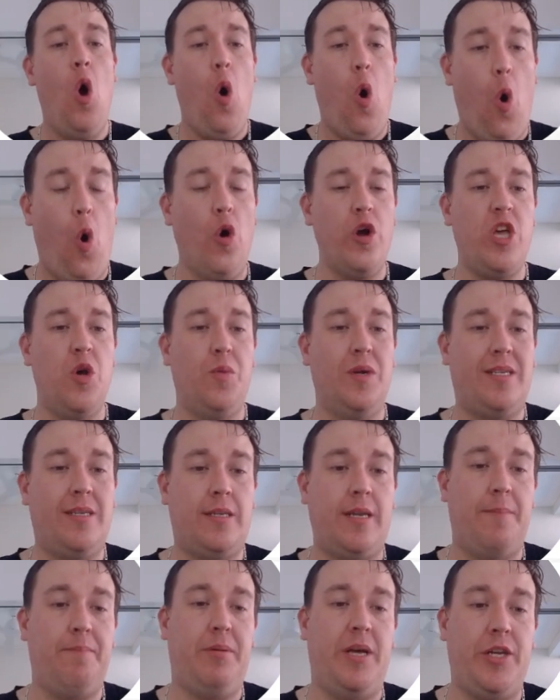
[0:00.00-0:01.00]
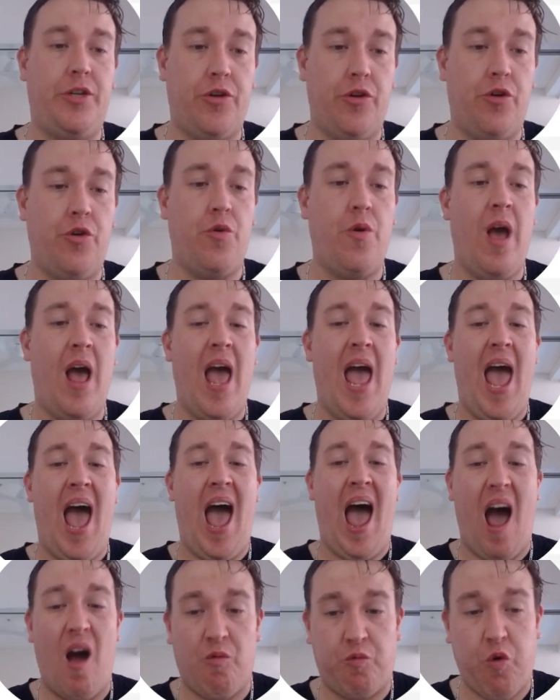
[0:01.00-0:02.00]
Or you would simply do
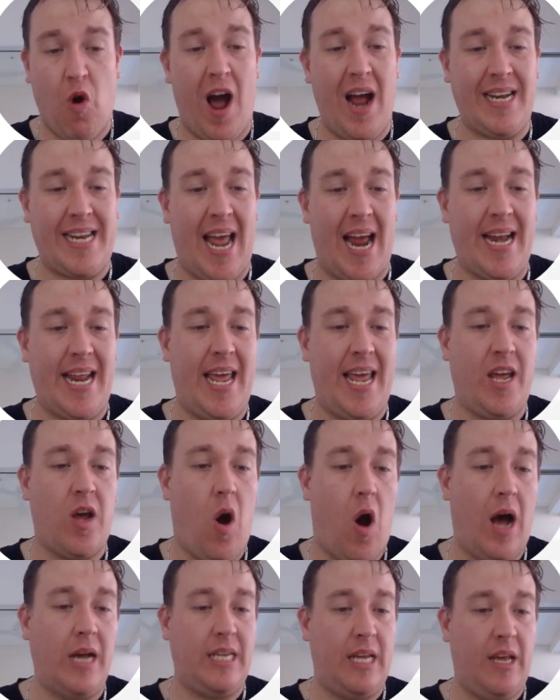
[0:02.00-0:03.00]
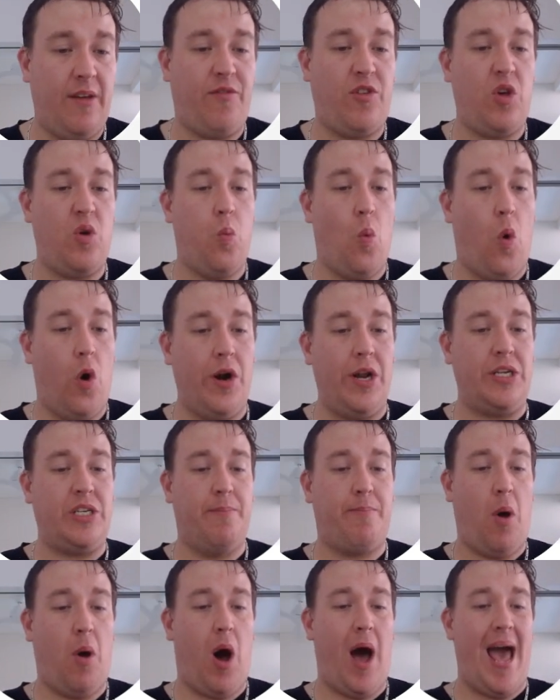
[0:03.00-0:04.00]
right down here, guys, if you wanted to
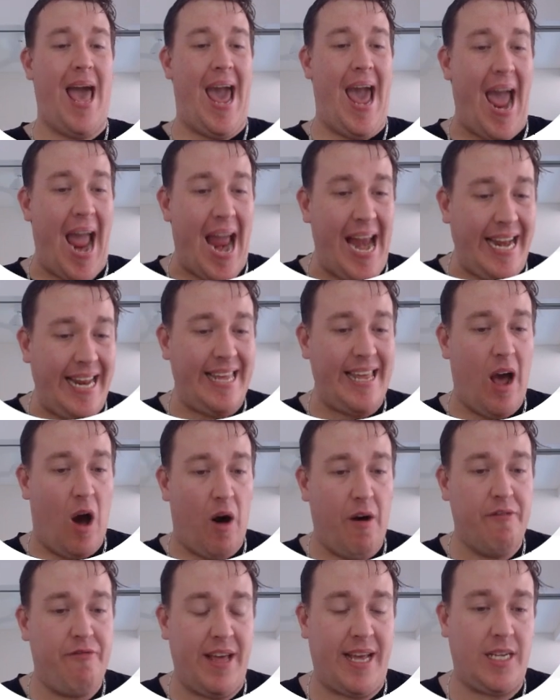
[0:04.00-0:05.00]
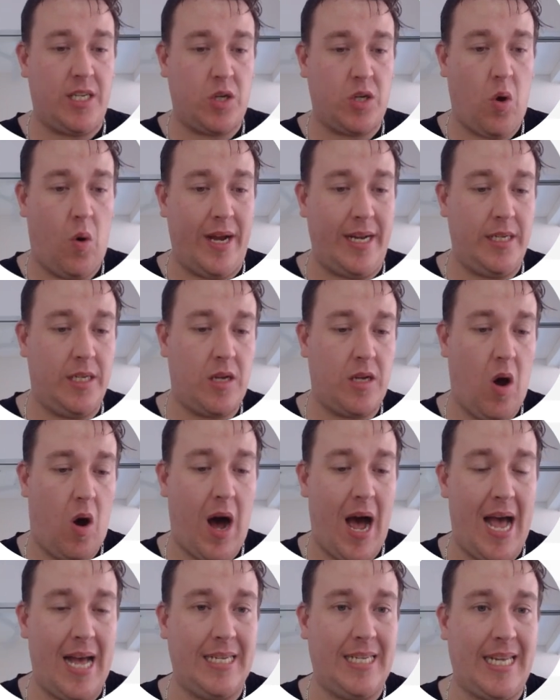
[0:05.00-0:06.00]
buy any of these coins,
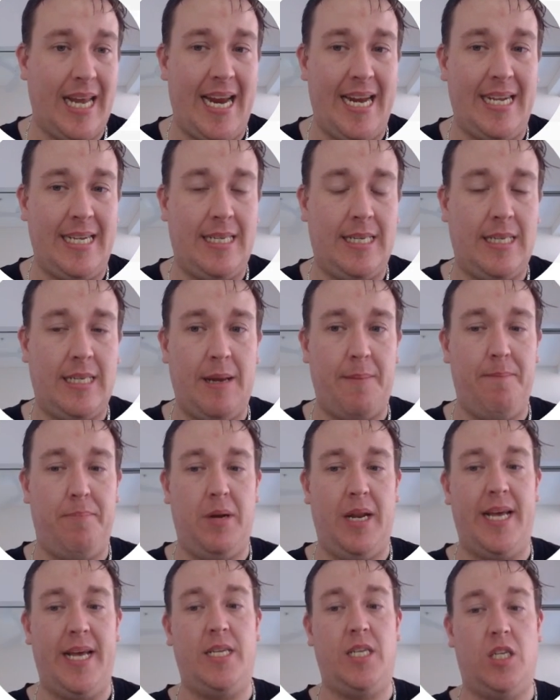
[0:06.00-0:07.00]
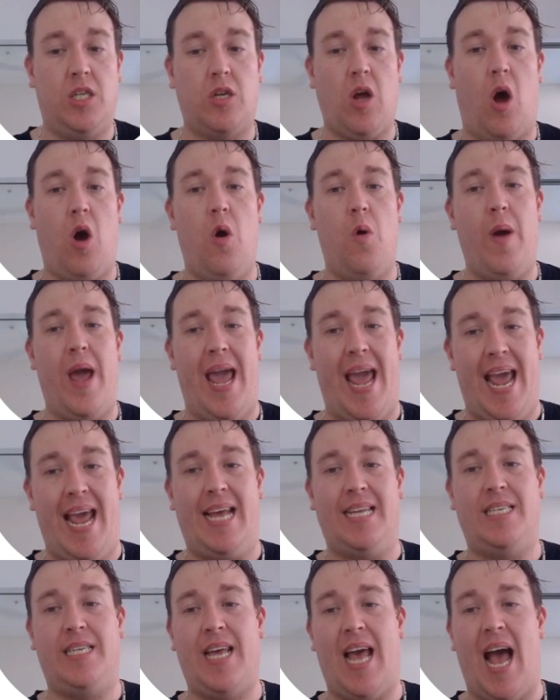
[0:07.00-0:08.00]
guys, it is simply so
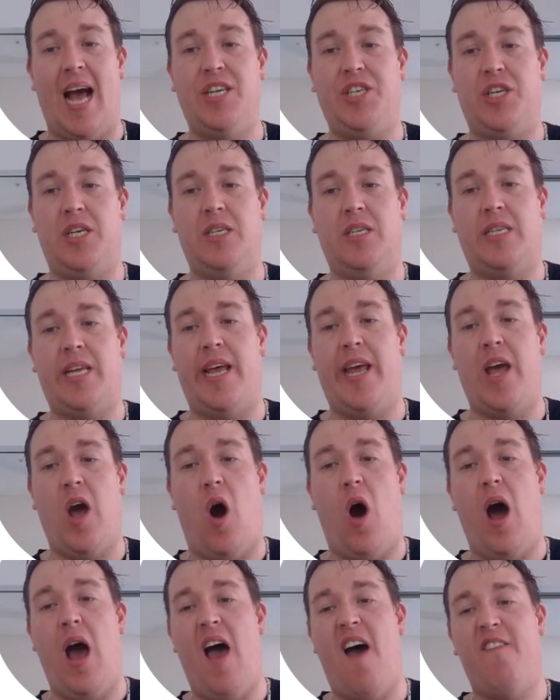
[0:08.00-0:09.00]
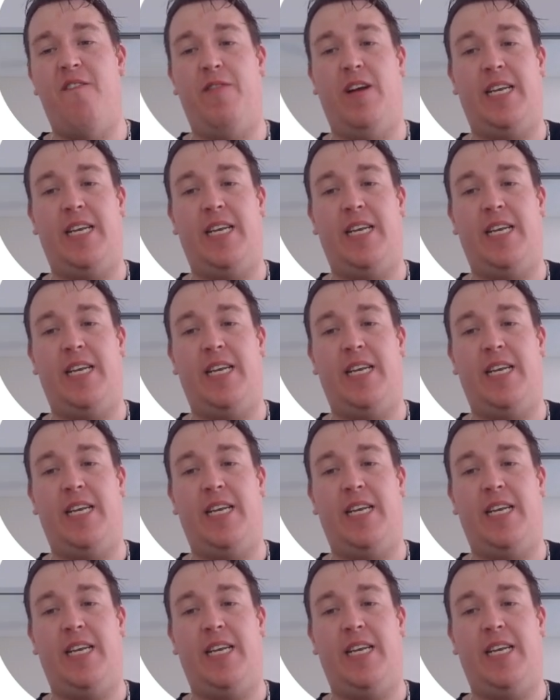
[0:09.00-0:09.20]
easy. As you can see, I have